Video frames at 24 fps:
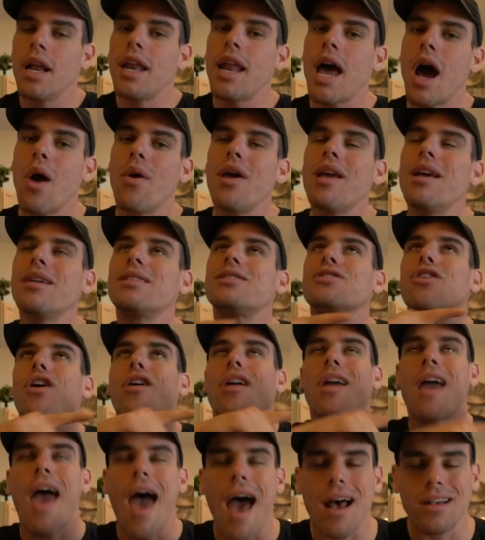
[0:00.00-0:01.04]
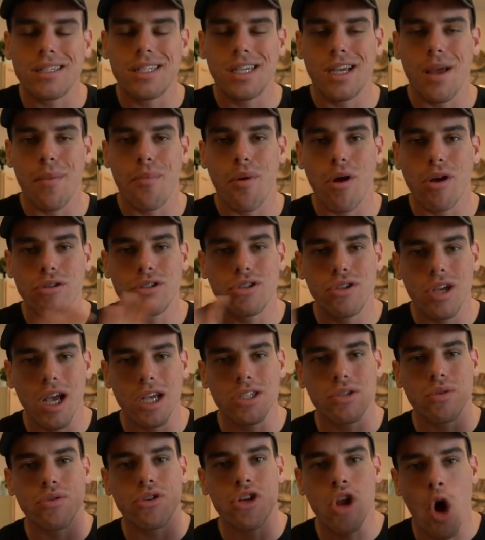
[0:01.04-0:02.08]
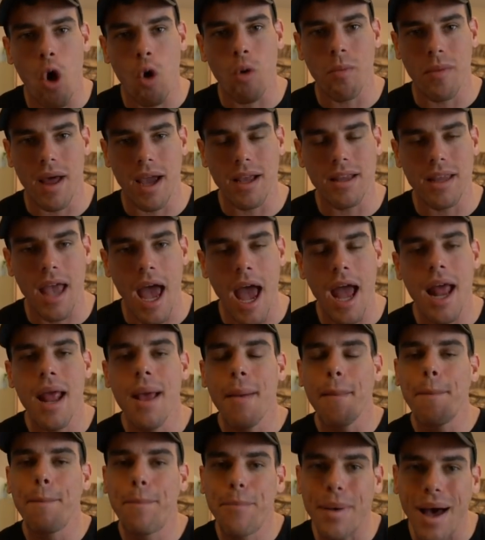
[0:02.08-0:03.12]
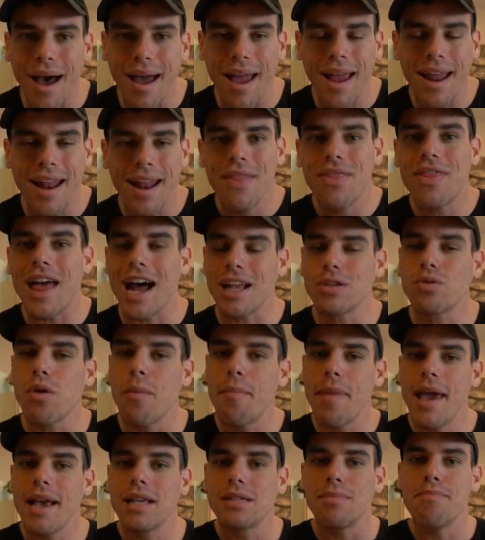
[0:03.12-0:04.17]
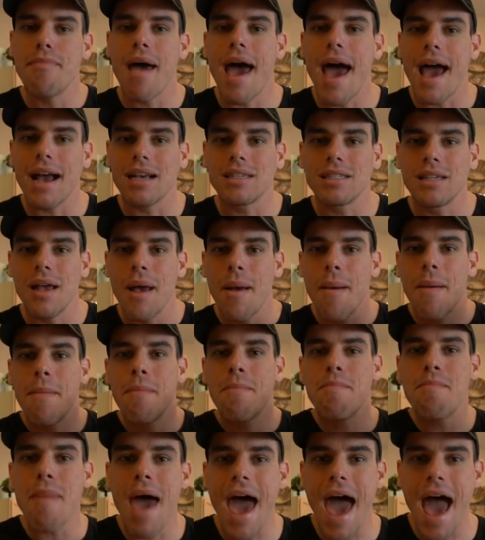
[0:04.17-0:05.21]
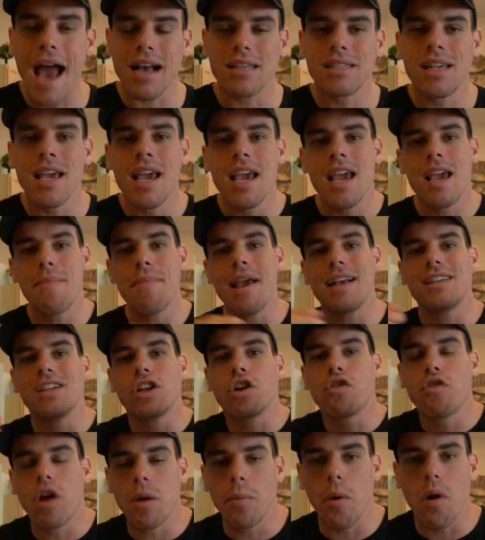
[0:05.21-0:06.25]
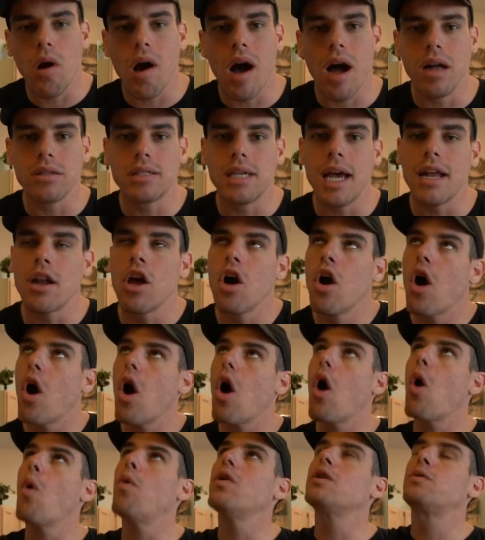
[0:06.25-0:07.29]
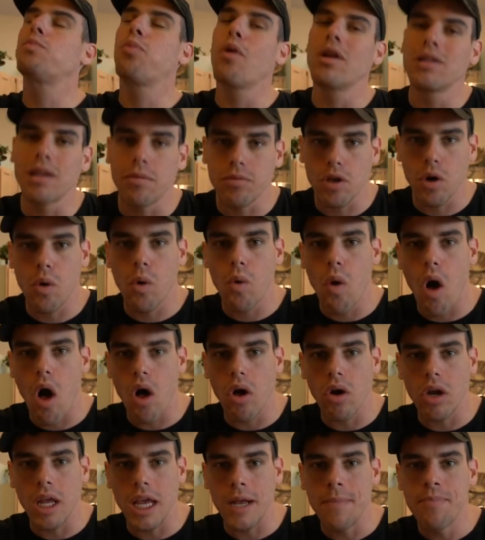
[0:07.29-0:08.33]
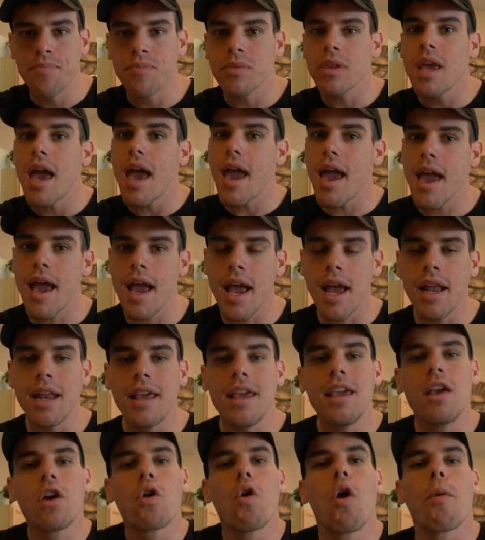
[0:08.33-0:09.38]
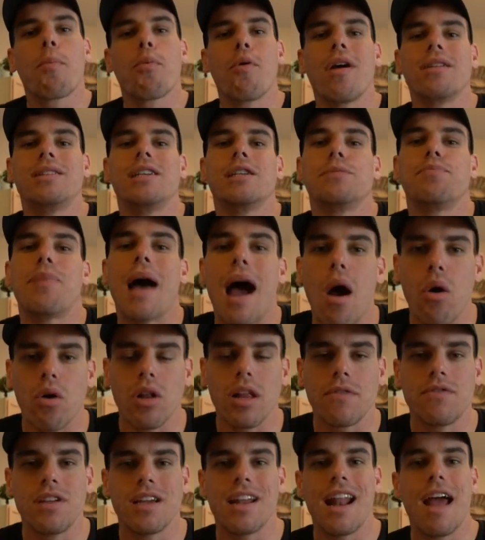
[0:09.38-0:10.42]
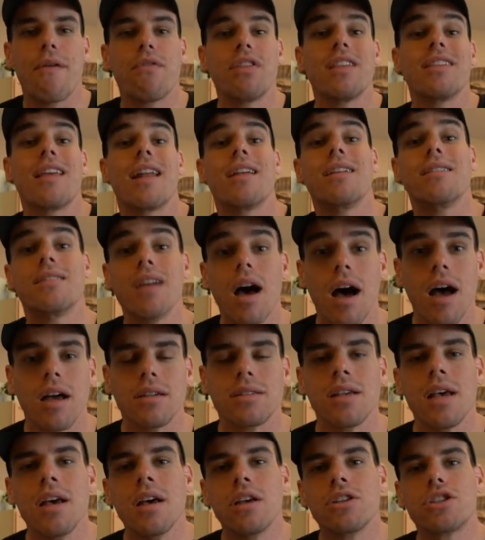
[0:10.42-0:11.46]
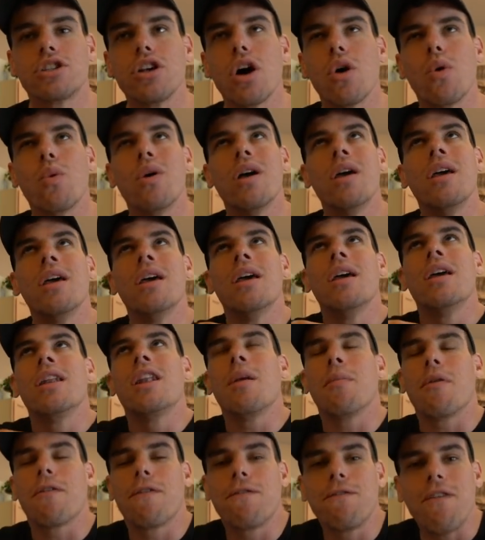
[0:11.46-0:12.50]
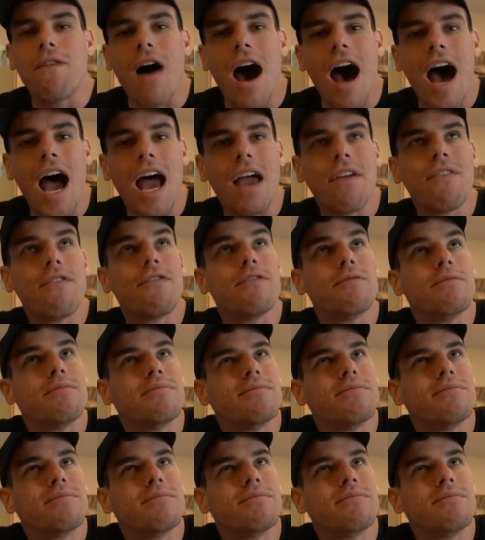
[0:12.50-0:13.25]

Now, he is sarcastic in person, you guys don't know him like that, but that's what makes Max Max. He makes incredible content, always brings up the quality, and he incorporates his powerlifting and everything that he does. So, number five,